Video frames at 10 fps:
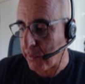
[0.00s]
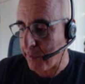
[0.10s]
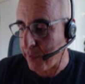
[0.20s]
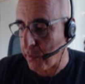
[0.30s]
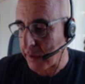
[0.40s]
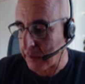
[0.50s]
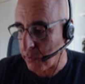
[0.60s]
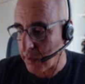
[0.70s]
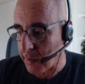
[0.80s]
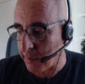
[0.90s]
point
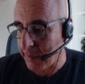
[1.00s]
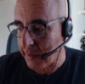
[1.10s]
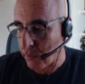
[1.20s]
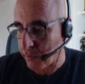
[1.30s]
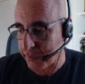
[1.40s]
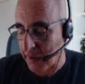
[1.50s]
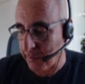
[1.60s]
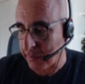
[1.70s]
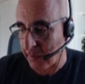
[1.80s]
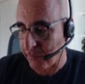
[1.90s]
where B I L I moves up,
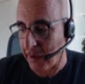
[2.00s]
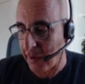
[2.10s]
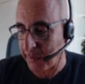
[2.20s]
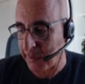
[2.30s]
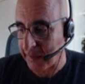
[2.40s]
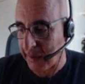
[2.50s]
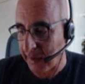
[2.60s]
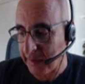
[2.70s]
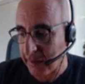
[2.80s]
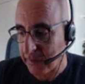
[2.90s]
these are five minute
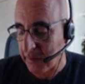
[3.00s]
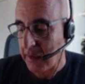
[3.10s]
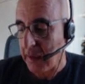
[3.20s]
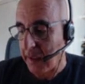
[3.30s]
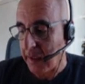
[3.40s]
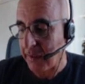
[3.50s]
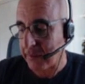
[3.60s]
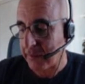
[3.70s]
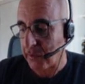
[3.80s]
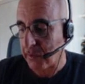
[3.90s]
candles, and then
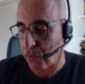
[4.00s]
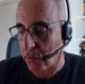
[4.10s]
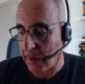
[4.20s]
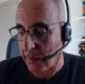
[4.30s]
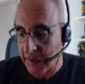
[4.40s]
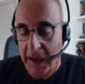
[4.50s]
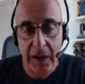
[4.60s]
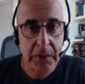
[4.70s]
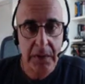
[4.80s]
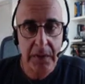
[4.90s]
starts to come
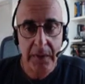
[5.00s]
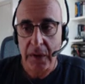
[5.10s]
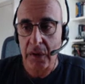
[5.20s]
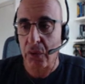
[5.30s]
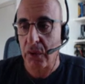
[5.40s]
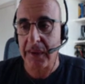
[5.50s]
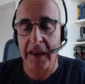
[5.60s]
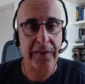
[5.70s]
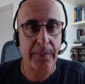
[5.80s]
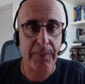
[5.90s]
down. You look at the
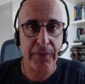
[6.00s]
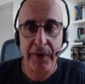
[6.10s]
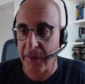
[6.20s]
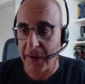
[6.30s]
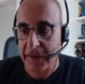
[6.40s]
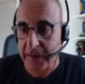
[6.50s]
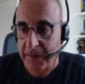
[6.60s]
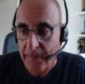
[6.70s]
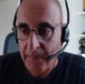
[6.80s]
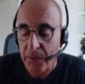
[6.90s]
S and P five hundred,
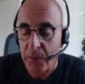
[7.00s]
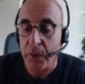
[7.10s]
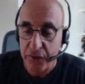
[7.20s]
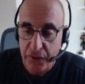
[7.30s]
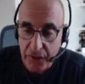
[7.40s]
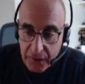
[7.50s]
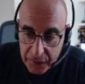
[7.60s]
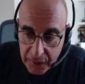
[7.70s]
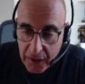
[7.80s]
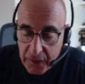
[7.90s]
which
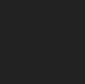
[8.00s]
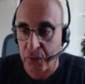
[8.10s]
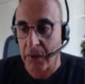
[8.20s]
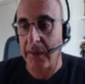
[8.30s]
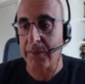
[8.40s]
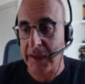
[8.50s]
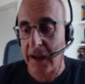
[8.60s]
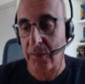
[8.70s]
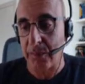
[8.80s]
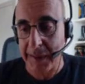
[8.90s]
starts to come
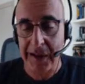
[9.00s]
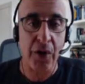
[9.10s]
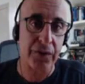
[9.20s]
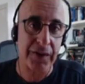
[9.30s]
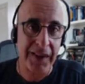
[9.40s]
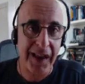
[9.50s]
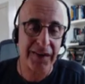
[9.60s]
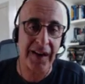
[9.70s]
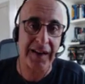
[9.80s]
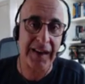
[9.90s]
down because the
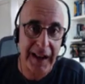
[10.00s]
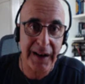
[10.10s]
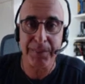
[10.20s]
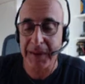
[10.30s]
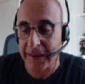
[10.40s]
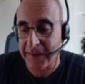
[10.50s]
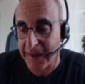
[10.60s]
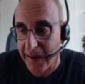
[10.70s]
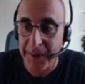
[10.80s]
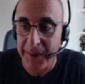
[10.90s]
Nasdaq helped it
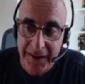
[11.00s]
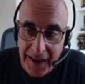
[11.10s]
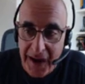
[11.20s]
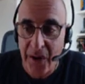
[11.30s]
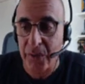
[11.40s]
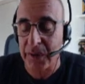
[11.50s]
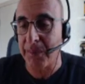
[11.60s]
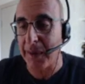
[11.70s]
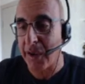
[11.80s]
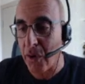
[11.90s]
coming down
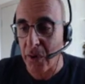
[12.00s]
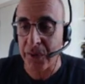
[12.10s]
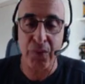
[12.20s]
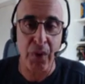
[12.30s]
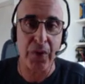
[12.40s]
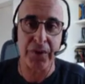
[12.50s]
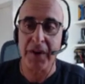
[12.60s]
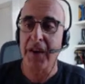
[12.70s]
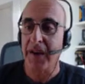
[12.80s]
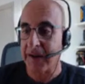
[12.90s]
and because it was
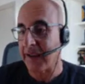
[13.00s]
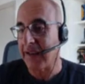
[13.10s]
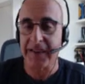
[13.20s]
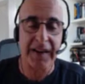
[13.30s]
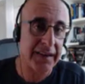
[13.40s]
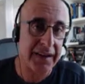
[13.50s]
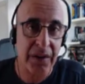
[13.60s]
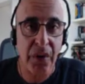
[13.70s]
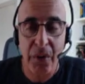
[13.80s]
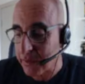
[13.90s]
really
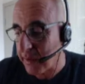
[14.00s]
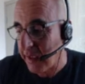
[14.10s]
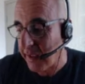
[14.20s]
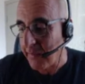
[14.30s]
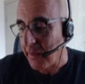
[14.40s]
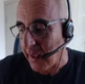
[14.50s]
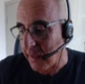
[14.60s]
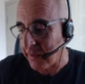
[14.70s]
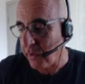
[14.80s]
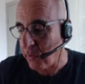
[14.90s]
trending lower today,
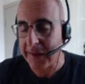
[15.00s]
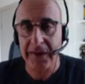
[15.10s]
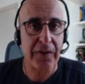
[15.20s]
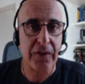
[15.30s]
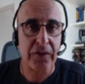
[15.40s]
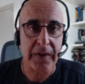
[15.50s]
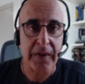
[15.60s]
and then you make the decision.